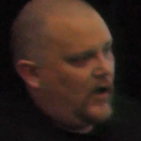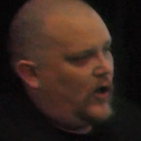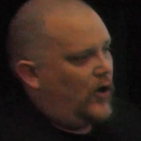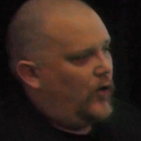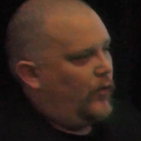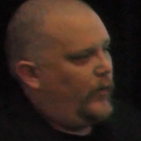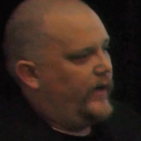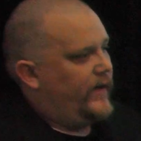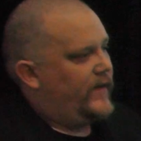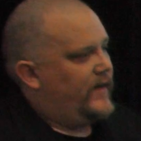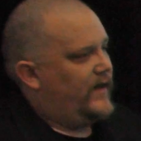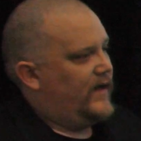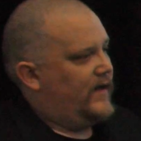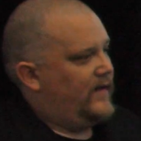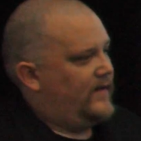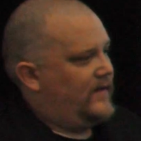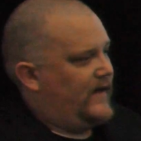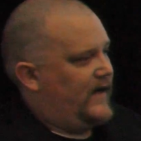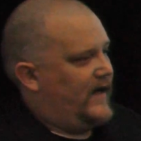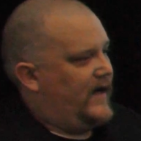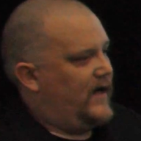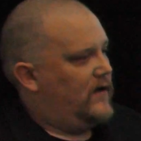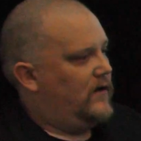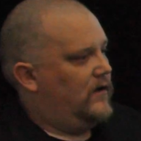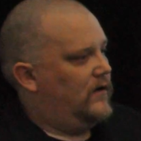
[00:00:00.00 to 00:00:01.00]
we think
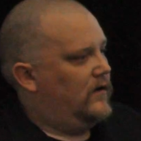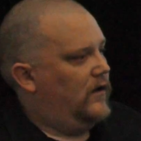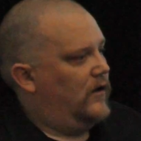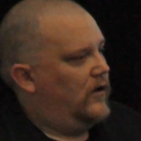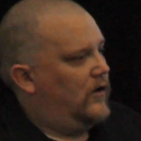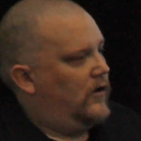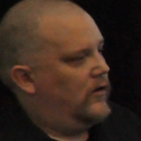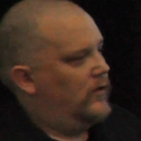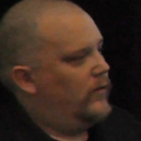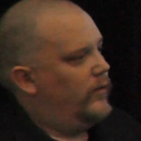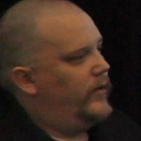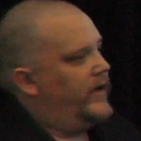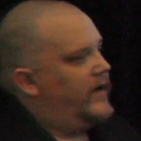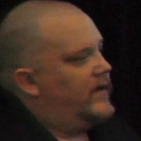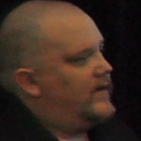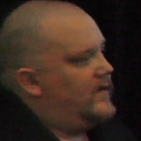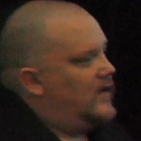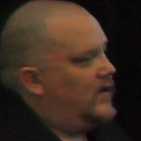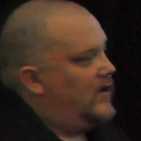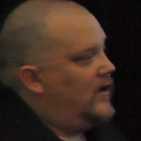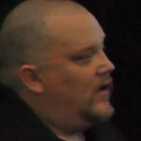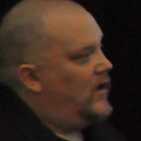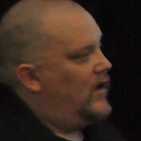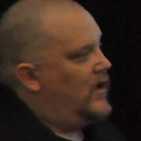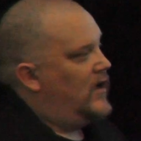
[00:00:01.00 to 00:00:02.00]
that, along with
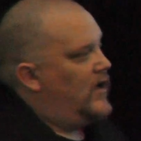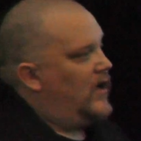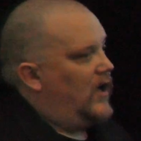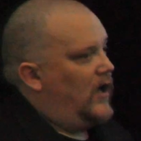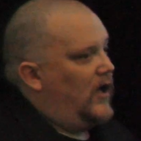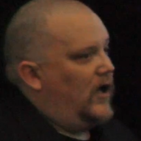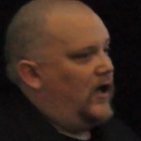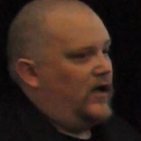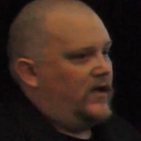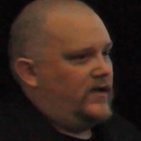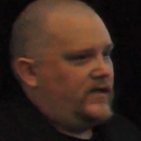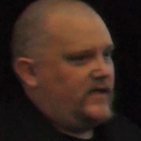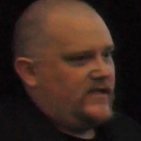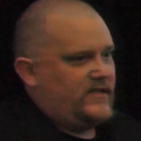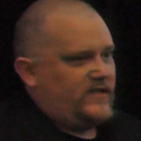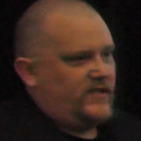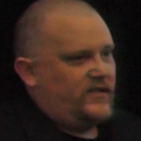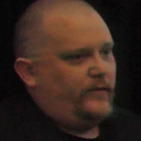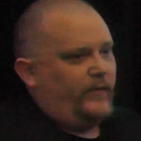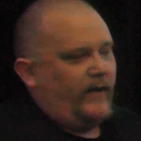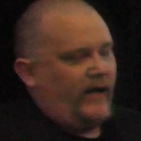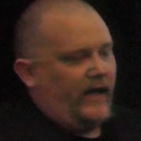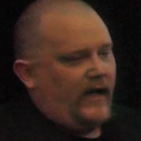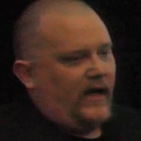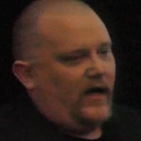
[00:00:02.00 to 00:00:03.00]
teaching
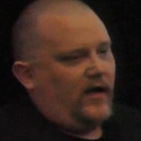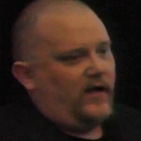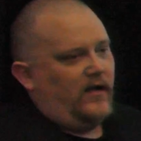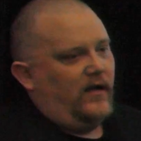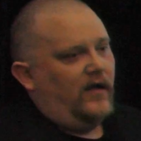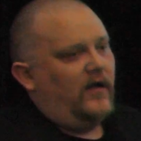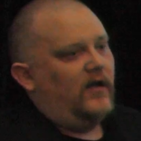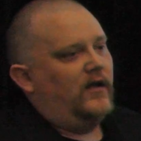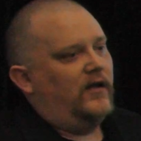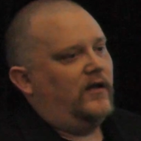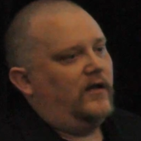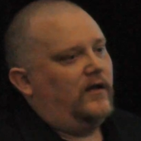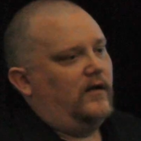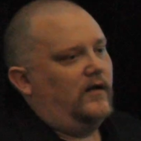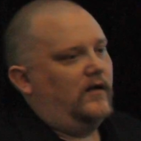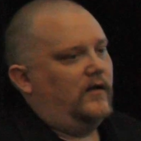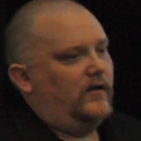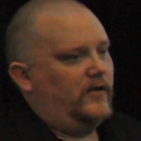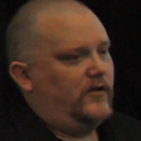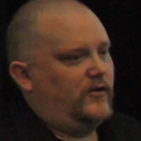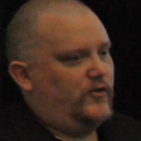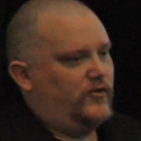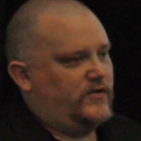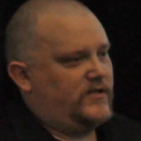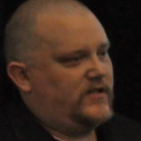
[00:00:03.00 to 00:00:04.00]
them how to
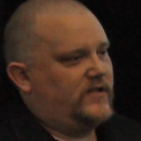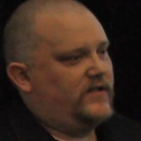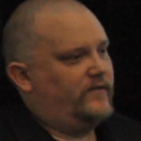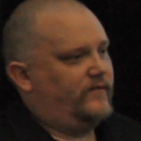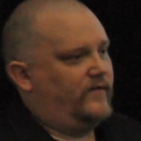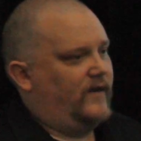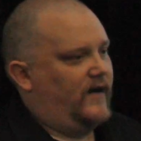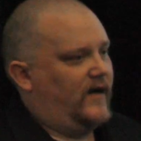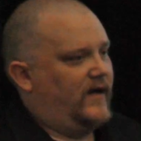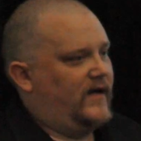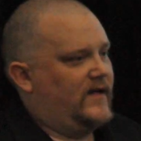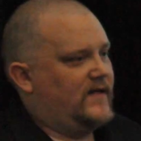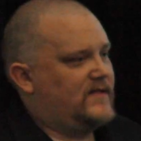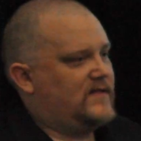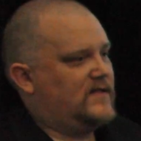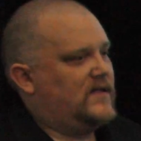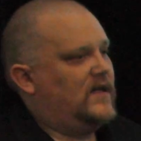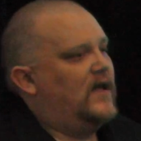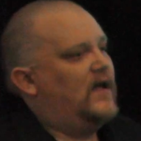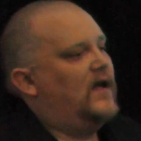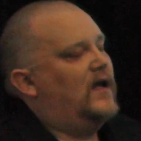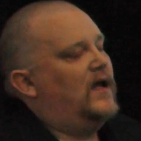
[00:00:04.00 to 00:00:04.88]
use a device